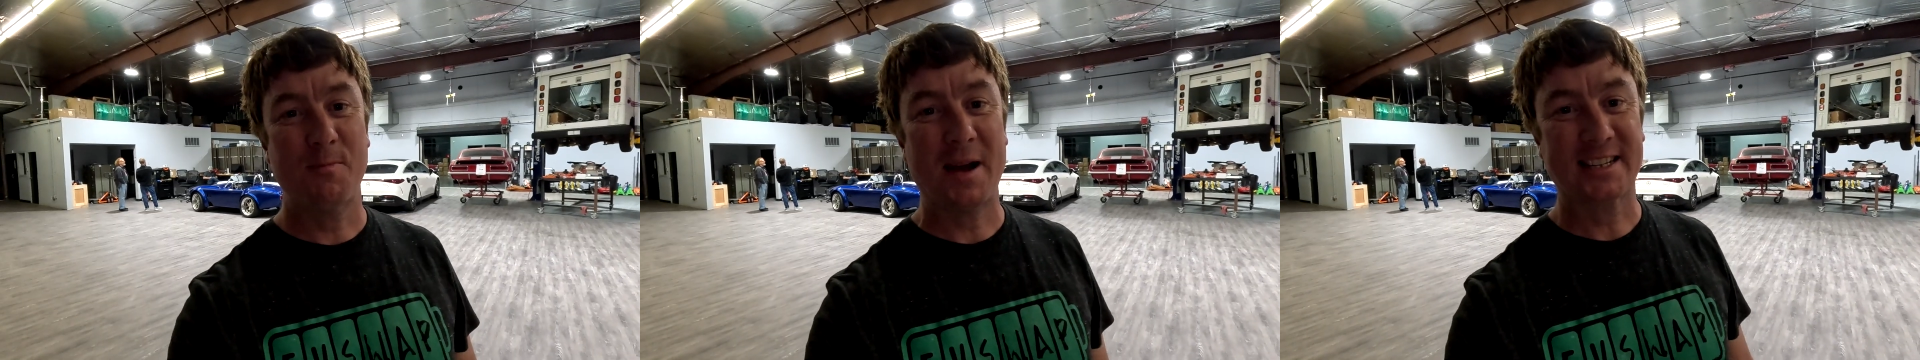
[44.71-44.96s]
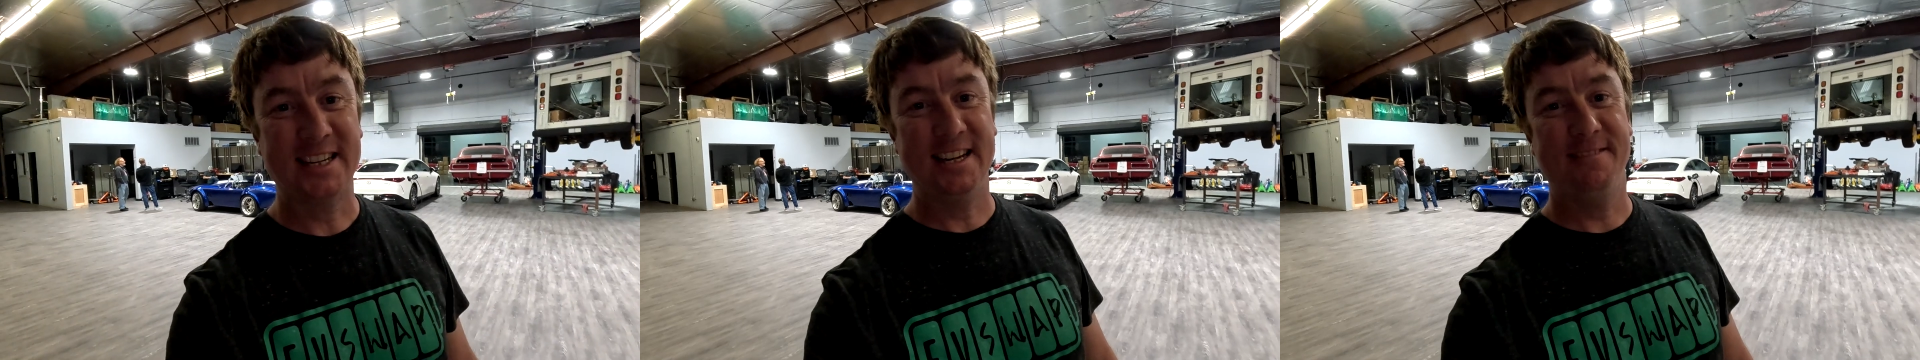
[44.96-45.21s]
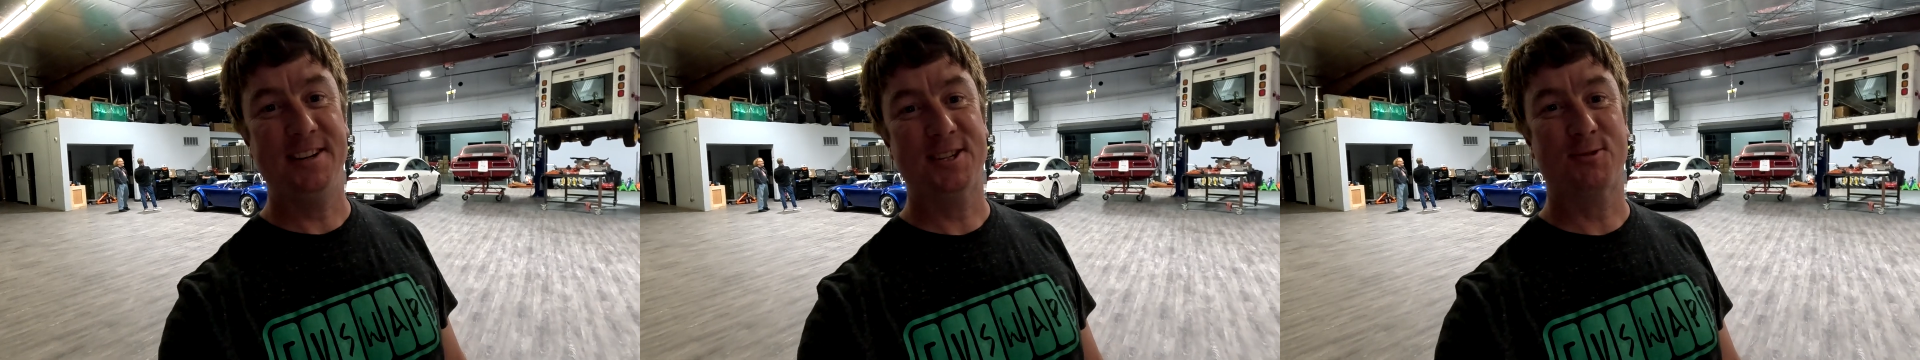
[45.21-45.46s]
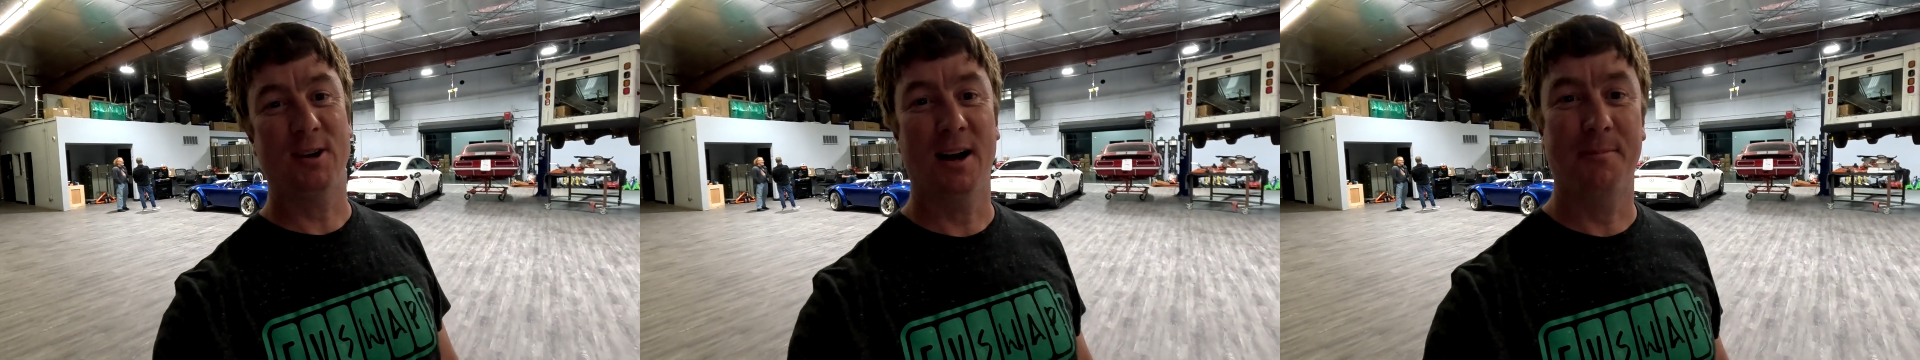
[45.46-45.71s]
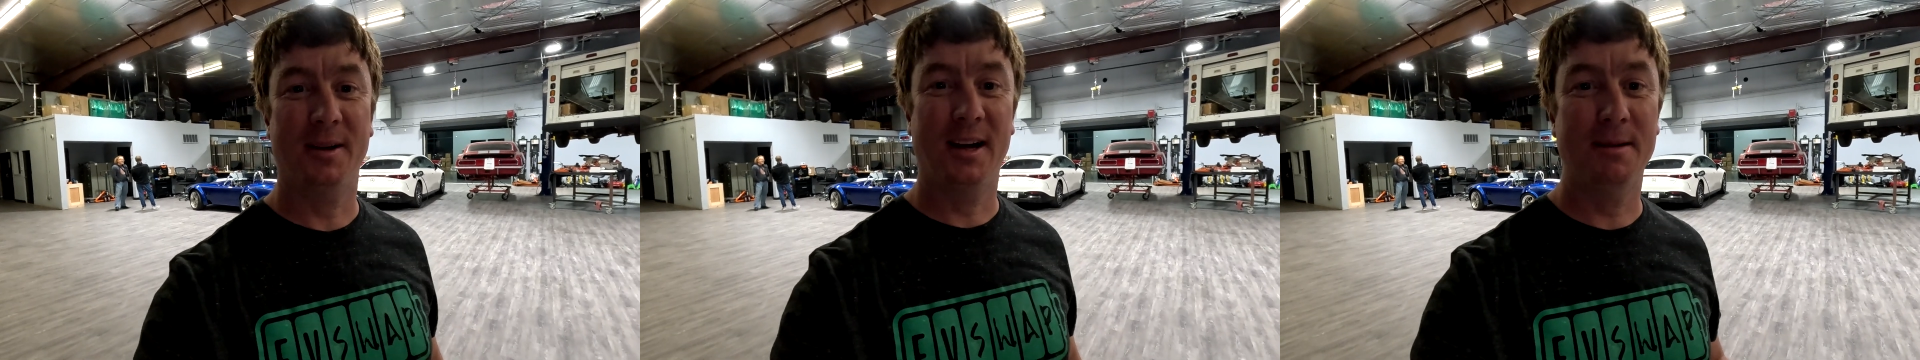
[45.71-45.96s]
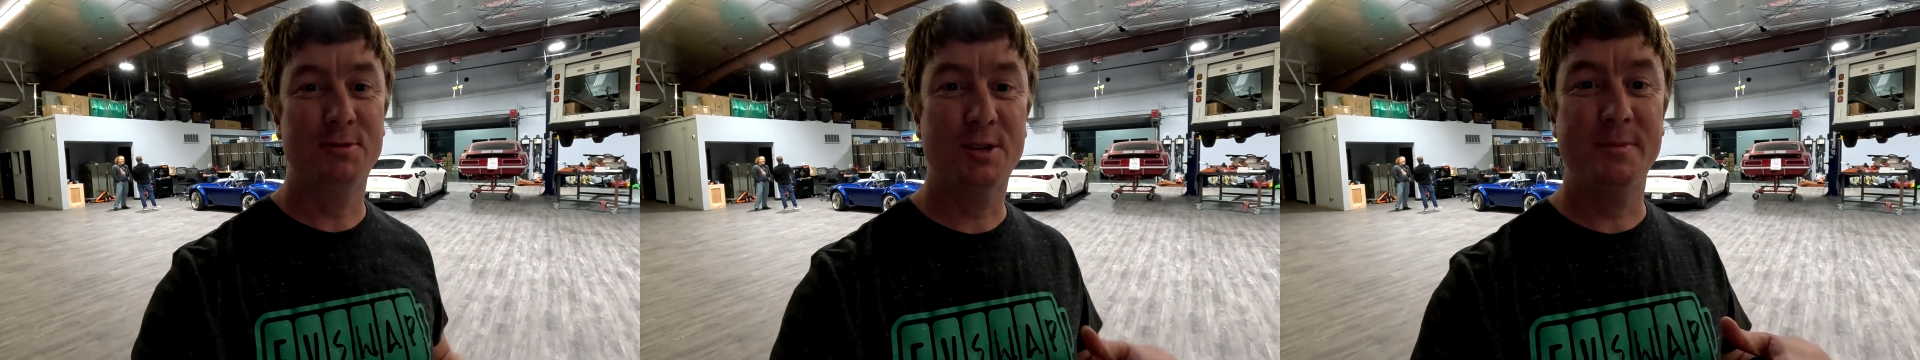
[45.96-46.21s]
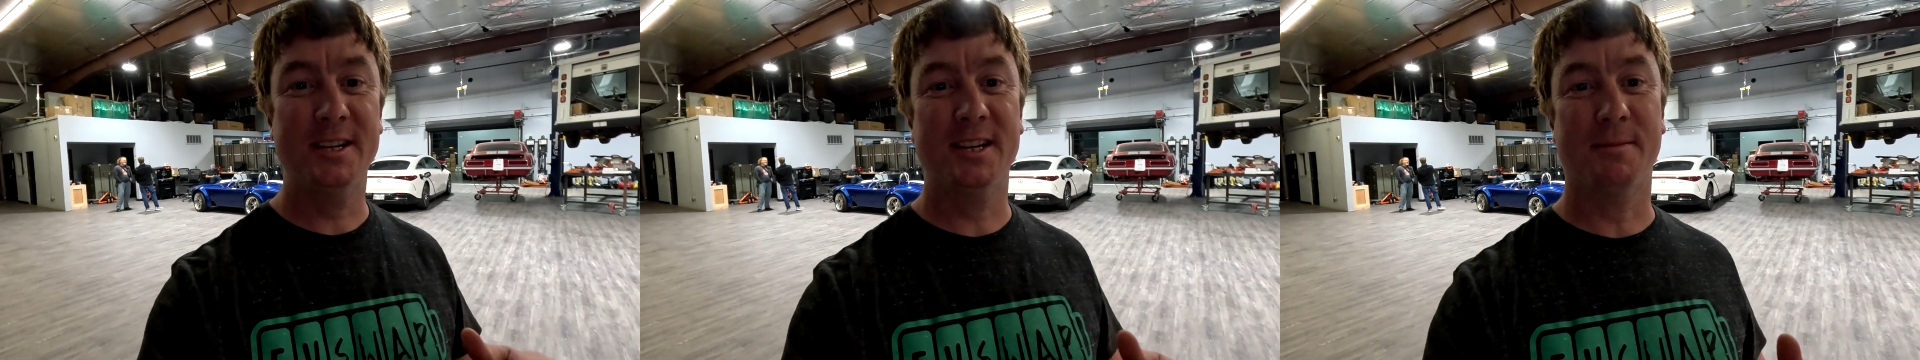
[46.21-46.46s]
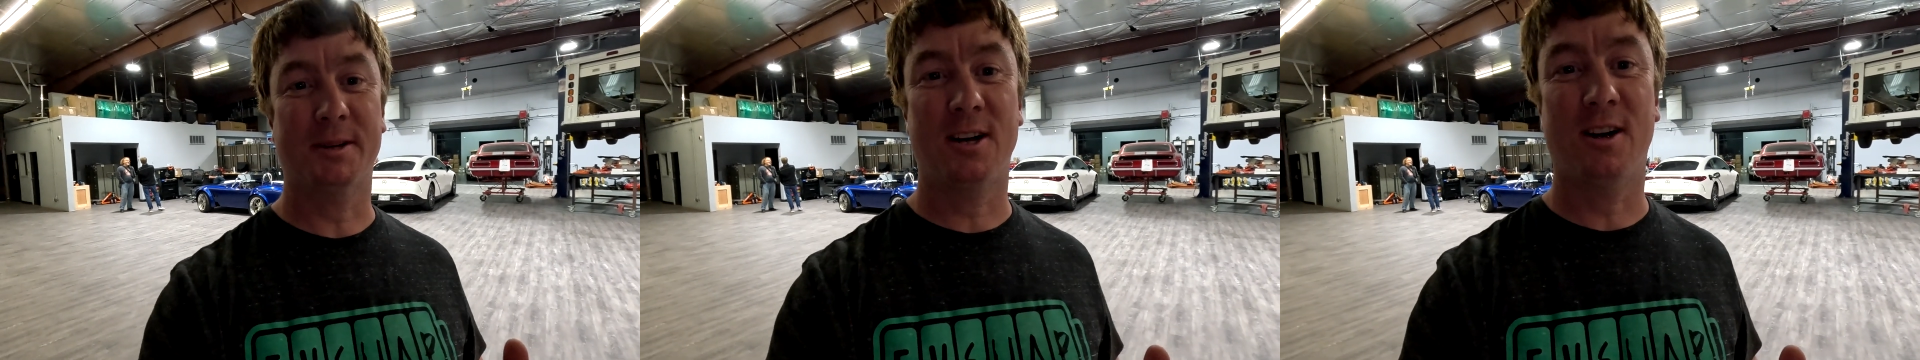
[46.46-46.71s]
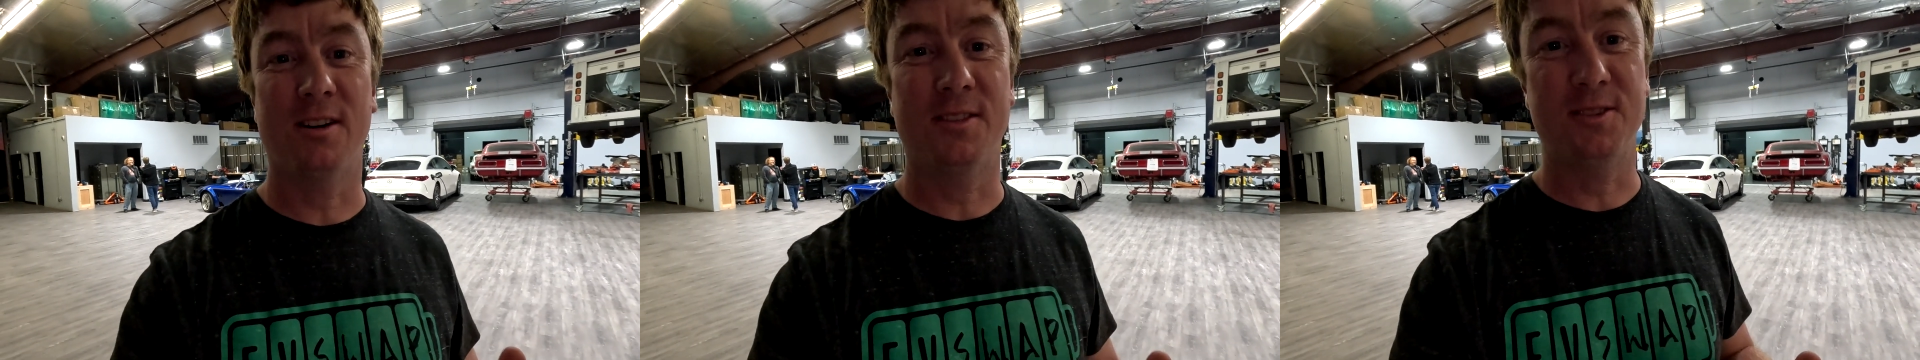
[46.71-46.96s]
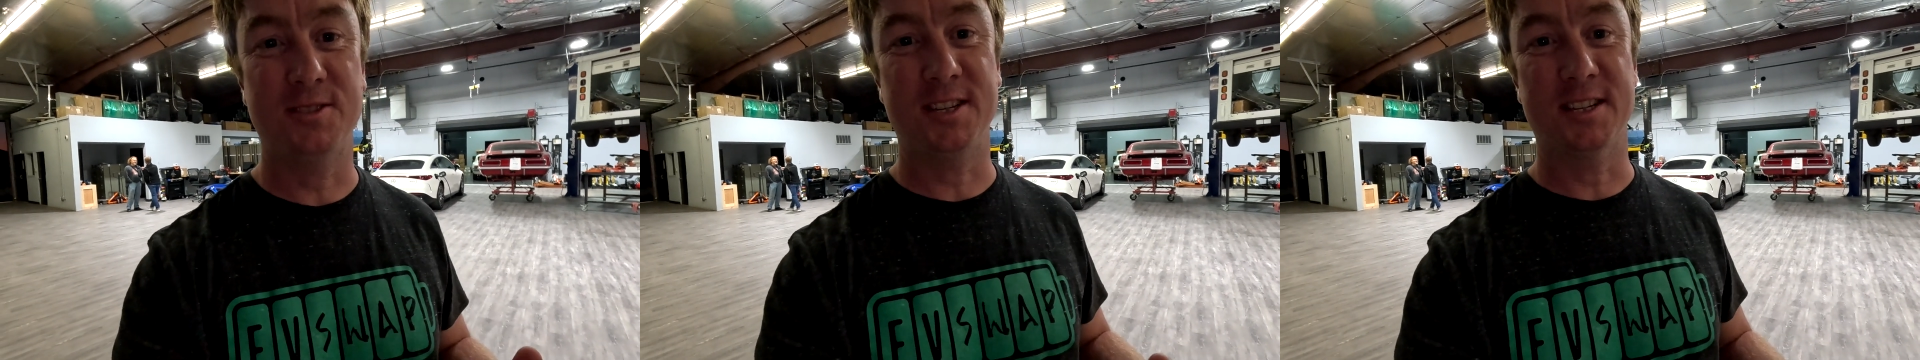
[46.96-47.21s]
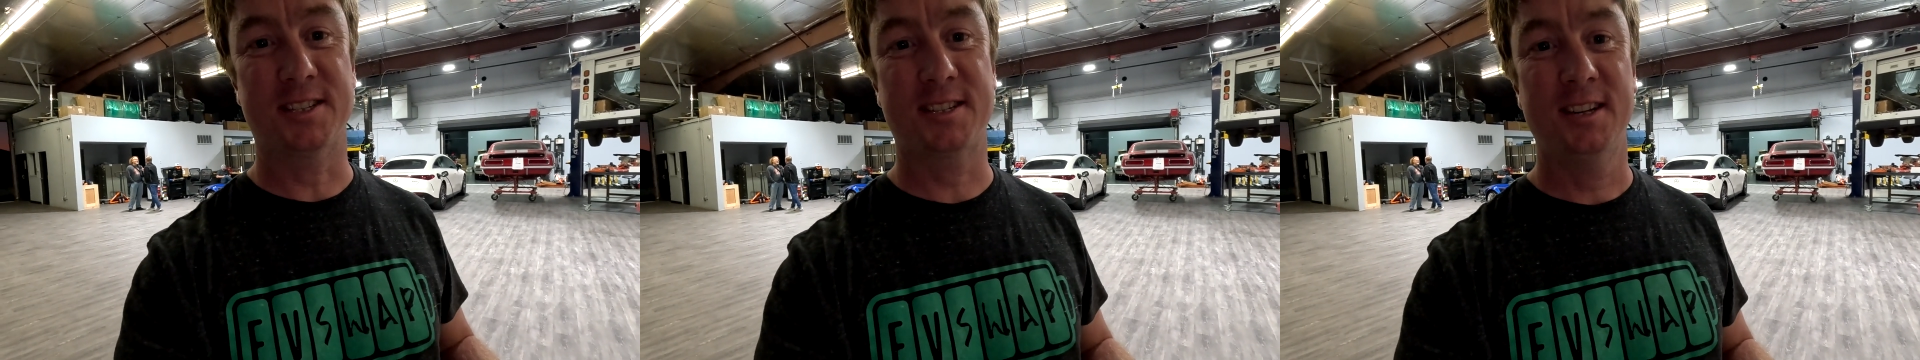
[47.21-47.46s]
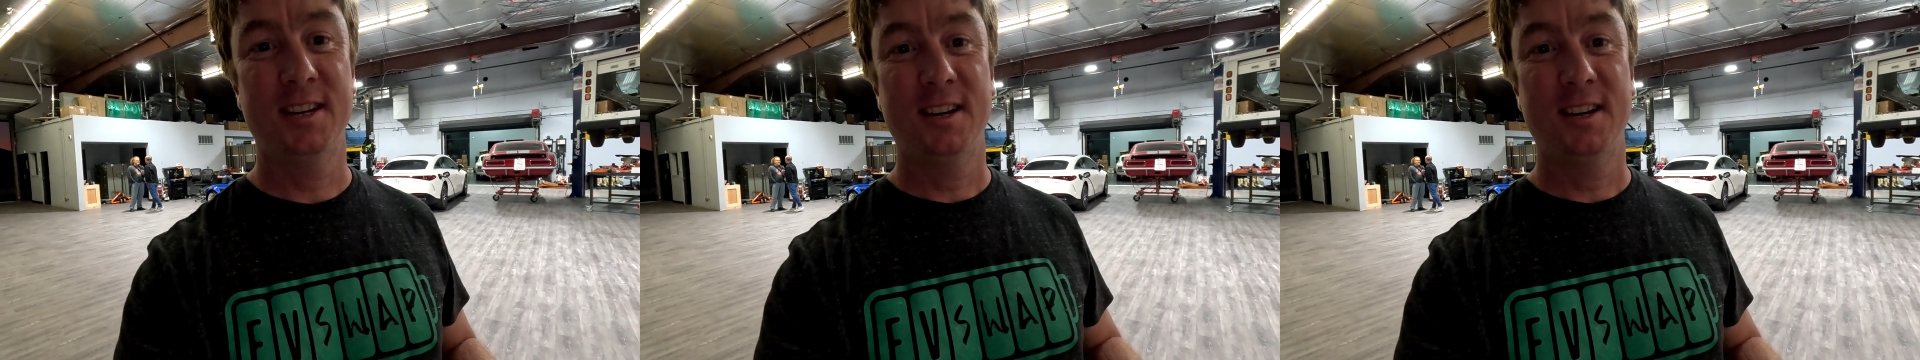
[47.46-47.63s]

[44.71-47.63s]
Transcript: back to EVSwap. I'm Jimmy and I'm a car enthusiast.